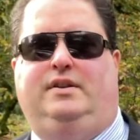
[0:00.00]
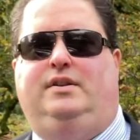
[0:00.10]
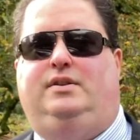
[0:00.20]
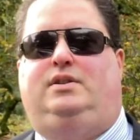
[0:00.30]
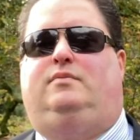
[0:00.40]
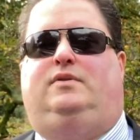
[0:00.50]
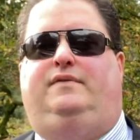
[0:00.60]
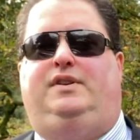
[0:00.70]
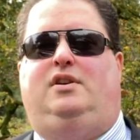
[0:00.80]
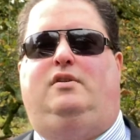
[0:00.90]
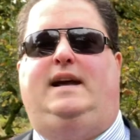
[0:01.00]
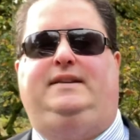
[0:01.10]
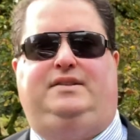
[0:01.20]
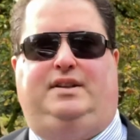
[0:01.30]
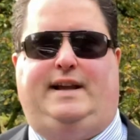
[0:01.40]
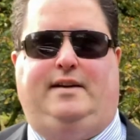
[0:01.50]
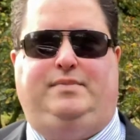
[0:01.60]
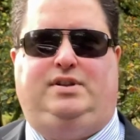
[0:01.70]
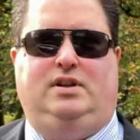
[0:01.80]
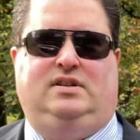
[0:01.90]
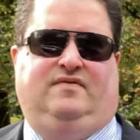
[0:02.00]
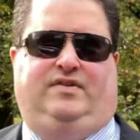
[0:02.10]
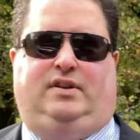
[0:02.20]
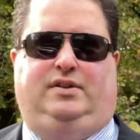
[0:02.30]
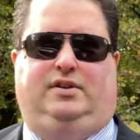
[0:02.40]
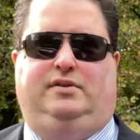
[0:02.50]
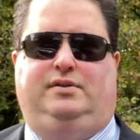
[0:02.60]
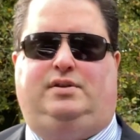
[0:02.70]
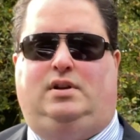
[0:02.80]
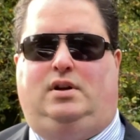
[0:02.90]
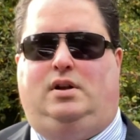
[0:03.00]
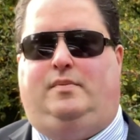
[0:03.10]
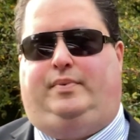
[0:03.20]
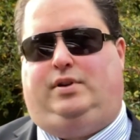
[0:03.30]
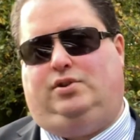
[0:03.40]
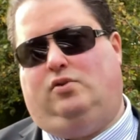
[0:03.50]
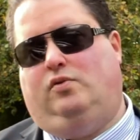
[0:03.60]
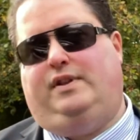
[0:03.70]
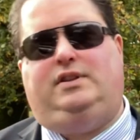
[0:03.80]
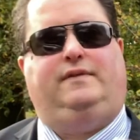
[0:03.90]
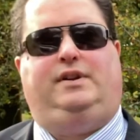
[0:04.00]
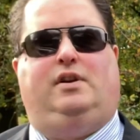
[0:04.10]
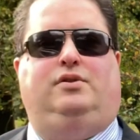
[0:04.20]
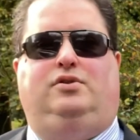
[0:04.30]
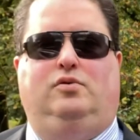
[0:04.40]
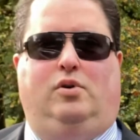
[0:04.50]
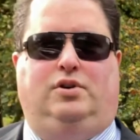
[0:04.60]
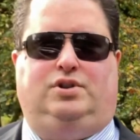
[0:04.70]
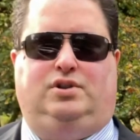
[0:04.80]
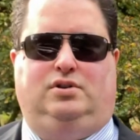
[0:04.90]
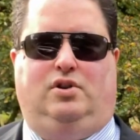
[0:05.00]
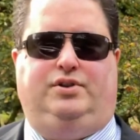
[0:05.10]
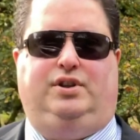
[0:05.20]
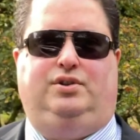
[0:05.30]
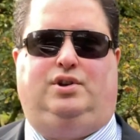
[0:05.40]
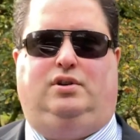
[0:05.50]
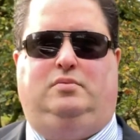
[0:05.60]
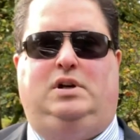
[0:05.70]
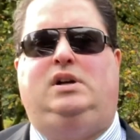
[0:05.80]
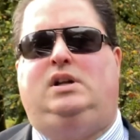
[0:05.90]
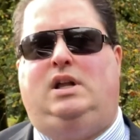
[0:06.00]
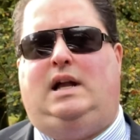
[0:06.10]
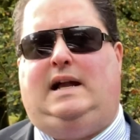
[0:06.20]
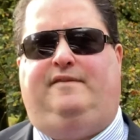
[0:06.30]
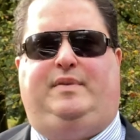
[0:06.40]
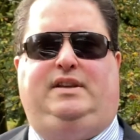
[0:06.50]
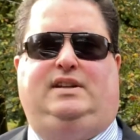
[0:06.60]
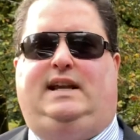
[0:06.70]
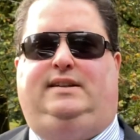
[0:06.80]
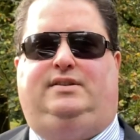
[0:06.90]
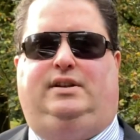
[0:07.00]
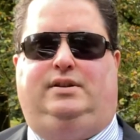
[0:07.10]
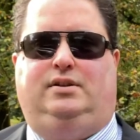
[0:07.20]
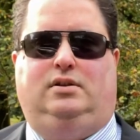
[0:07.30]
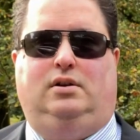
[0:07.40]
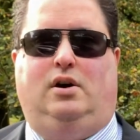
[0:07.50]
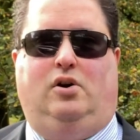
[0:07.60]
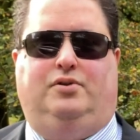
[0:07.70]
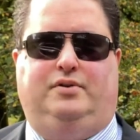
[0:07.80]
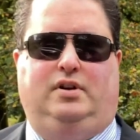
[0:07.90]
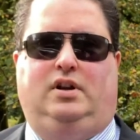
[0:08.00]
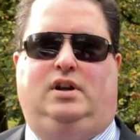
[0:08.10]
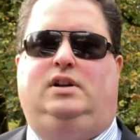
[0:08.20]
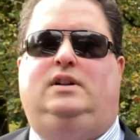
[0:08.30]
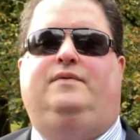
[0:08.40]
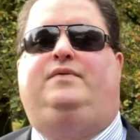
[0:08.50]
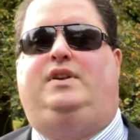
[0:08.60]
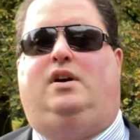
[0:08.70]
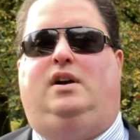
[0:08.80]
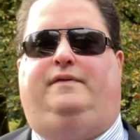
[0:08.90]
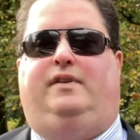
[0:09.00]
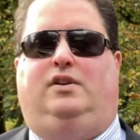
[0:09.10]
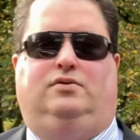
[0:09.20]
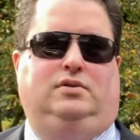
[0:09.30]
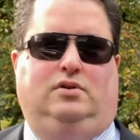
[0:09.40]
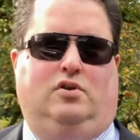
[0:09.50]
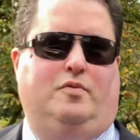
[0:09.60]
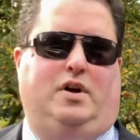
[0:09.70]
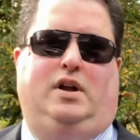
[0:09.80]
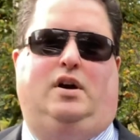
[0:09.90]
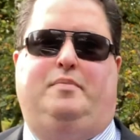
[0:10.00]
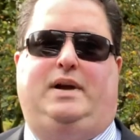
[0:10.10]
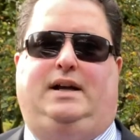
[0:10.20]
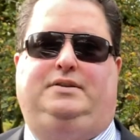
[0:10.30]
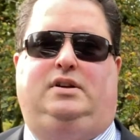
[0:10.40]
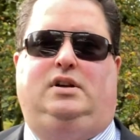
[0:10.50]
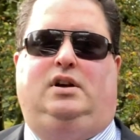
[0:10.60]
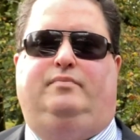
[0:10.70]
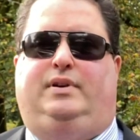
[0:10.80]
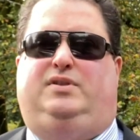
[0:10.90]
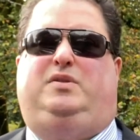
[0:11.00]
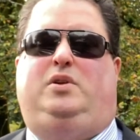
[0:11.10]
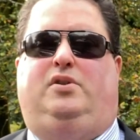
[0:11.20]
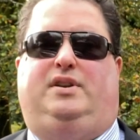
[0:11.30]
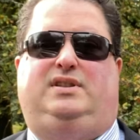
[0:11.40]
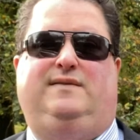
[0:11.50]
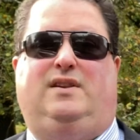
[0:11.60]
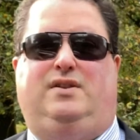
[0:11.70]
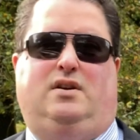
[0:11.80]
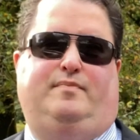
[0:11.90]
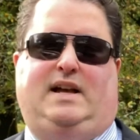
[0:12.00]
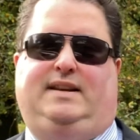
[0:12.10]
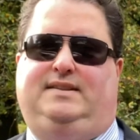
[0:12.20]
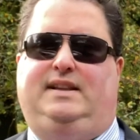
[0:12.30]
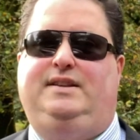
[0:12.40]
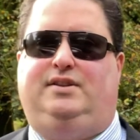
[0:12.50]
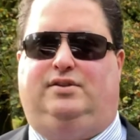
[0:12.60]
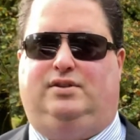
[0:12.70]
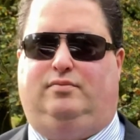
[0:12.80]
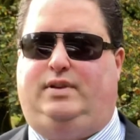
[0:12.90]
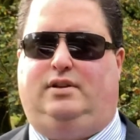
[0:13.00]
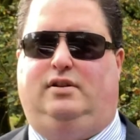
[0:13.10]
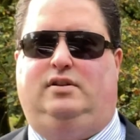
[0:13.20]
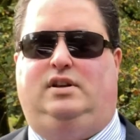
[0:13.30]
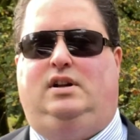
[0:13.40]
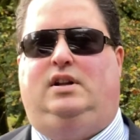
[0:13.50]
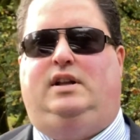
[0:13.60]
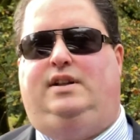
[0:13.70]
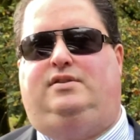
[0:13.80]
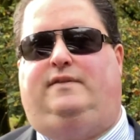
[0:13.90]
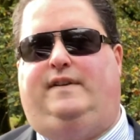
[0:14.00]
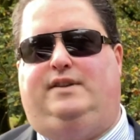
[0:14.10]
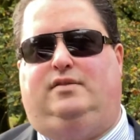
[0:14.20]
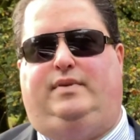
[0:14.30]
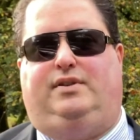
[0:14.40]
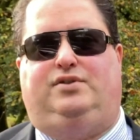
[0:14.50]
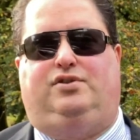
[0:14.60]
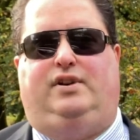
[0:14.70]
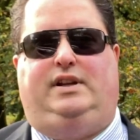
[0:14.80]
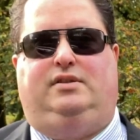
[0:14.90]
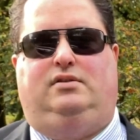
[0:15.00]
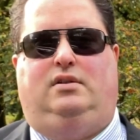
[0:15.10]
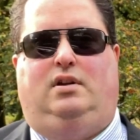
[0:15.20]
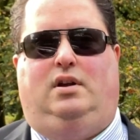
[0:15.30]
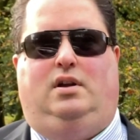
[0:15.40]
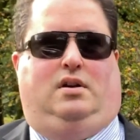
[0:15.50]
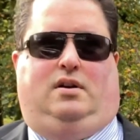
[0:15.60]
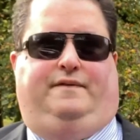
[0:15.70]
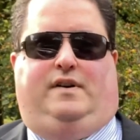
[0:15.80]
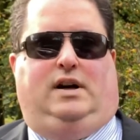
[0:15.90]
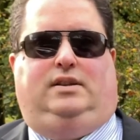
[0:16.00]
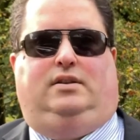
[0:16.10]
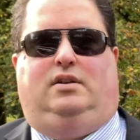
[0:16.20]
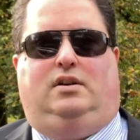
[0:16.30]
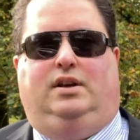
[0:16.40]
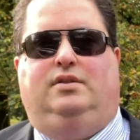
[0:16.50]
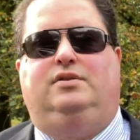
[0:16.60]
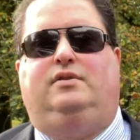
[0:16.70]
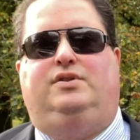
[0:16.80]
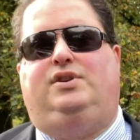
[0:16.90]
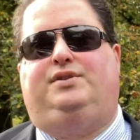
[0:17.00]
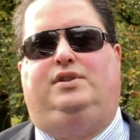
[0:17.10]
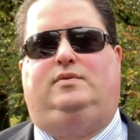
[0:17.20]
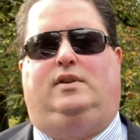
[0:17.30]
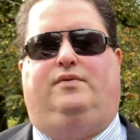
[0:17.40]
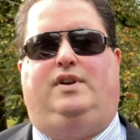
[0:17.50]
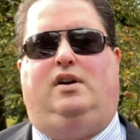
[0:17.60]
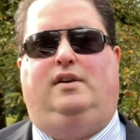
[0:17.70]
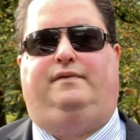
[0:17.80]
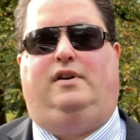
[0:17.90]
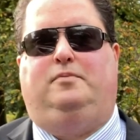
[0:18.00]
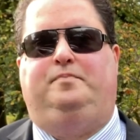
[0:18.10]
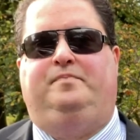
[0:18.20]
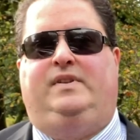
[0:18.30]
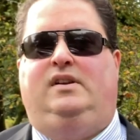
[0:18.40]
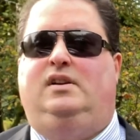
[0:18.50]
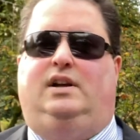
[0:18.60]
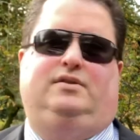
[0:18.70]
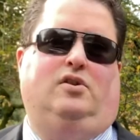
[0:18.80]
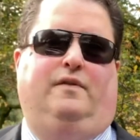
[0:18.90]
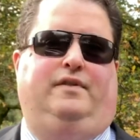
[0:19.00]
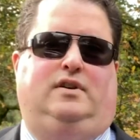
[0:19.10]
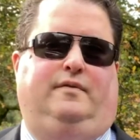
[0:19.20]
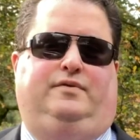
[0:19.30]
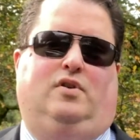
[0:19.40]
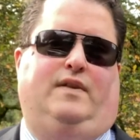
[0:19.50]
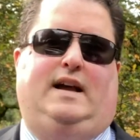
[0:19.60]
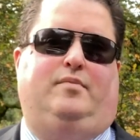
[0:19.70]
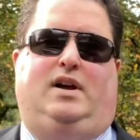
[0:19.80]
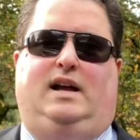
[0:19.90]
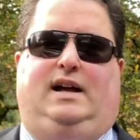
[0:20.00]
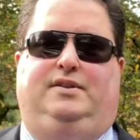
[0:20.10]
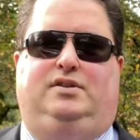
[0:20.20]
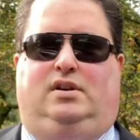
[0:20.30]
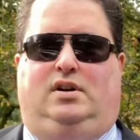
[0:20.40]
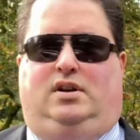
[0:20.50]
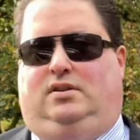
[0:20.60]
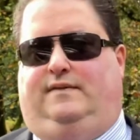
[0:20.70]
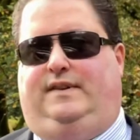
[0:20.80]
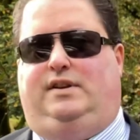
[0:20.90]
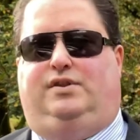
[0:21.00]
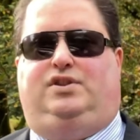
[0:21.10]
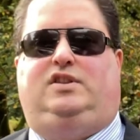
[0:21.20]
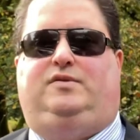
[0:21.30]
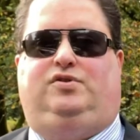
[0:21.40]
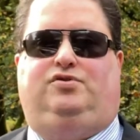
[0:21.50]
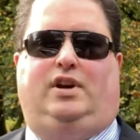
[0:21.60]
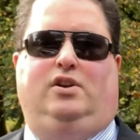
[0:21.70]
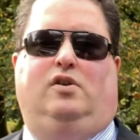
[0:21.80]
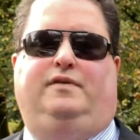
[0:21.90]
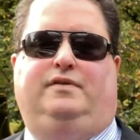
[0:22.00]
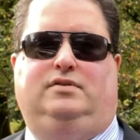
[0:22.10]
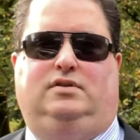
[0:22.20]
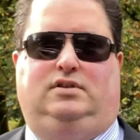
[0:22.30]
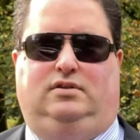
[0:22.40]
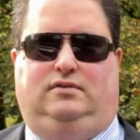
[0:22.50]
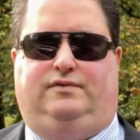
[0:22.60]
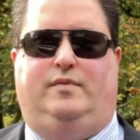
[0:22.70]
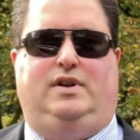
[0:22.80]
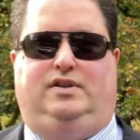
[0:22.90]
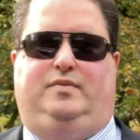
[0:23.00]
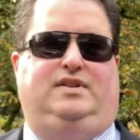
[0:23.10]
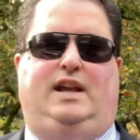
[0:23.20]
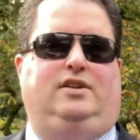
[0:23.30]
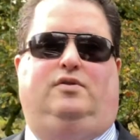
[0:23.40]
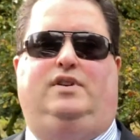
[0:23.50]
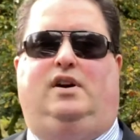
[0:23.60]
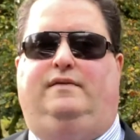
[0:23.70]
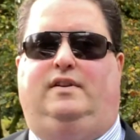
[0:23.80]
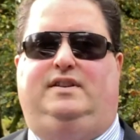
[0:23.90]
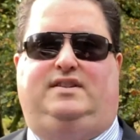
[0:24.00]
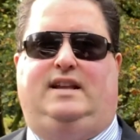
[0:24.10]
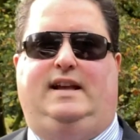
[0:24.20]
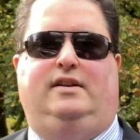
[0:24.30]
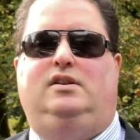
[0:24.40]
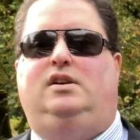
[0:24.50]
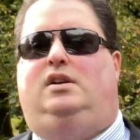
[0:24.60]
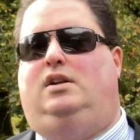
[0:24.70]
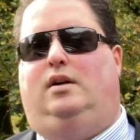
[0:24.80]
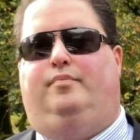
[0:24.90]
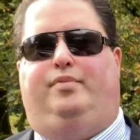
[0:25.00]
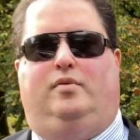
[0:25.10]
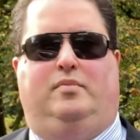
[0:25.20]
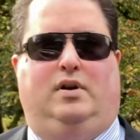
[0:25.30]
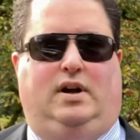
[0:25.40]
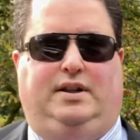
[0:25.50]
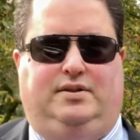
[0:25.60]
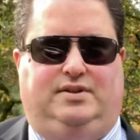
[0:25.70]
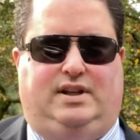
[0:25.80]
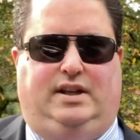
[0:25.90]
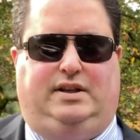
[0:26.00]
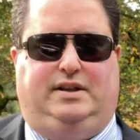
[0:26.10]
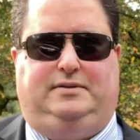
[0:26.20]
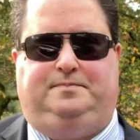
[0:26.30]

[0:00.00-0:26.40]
some of the video editing apps that I use, because all these videos you watch on YouTube have been edited on the iPhone or my iPad. But to be honest, even though the iPad is easy, it's a bigger interface and bigger screen, I find that I can do it just as well on the iPhone, and so often I've got that in my hand. The video is just straight off it's been taken on the iPhone, it's there, and boom, I can take it.